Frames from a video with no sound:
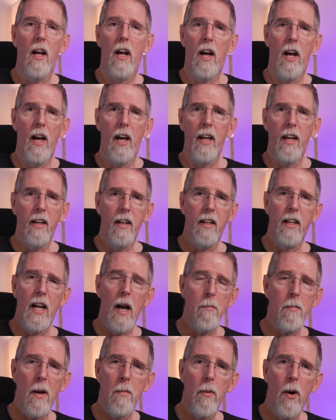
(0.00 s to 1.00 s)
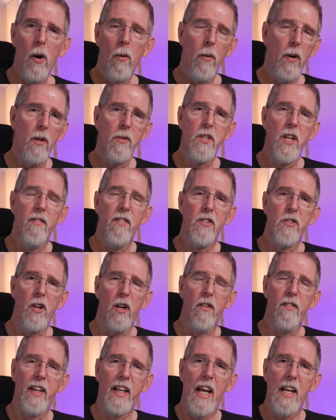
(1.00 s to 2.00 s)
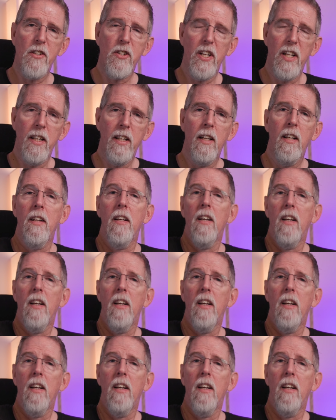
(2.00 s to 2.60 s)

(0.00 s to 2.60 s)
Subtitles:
I got my Part 107 certification,